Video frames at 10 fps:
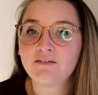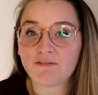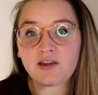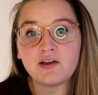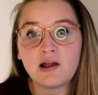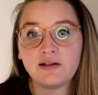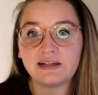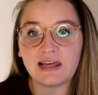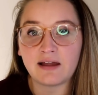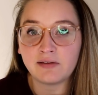Figure out
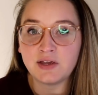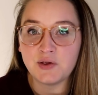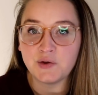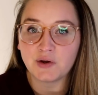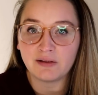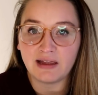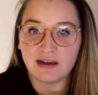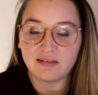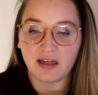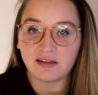exactly who your
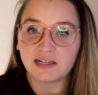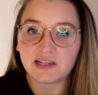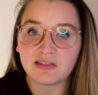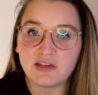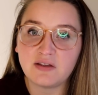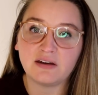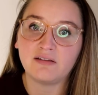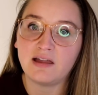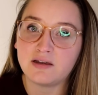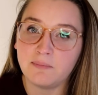clientele is so that you can
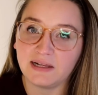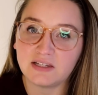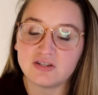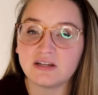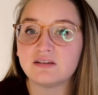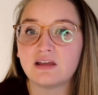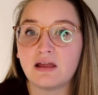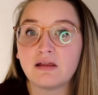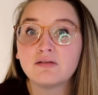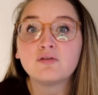align your messaging
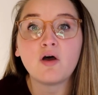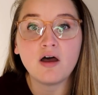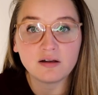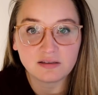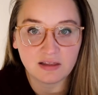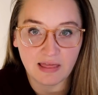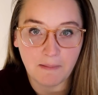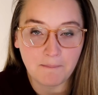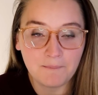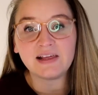to talk to
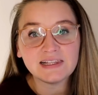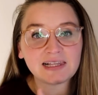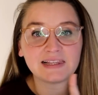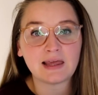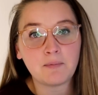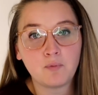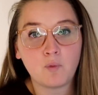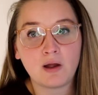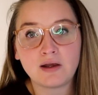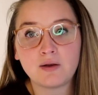them. This is step
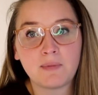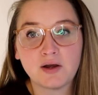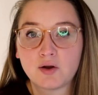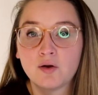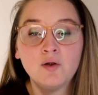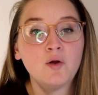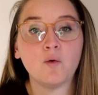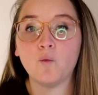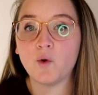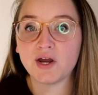one, no matter
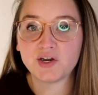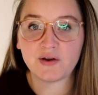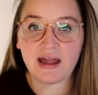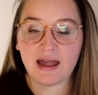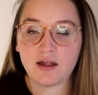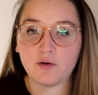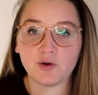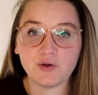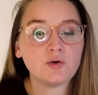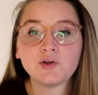where you're at
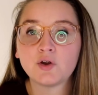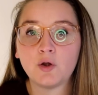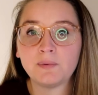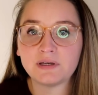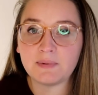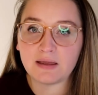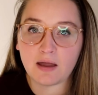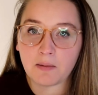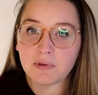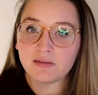or who you're hoping to
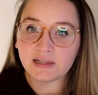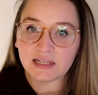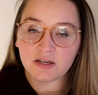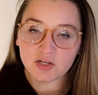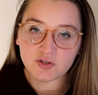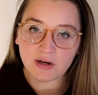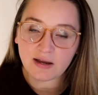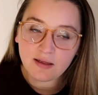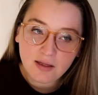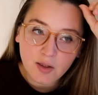become in this
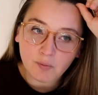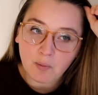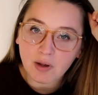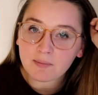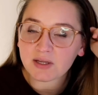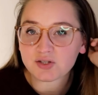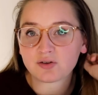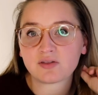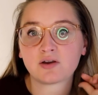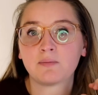industry. We want to make
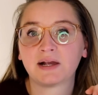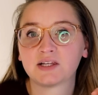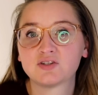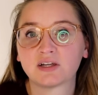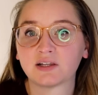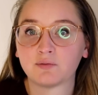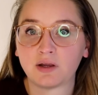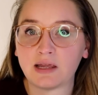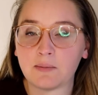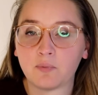sure that our messaging is
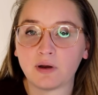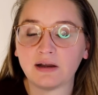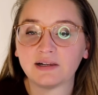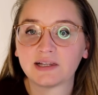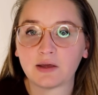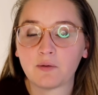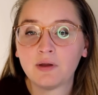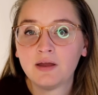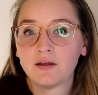really important. So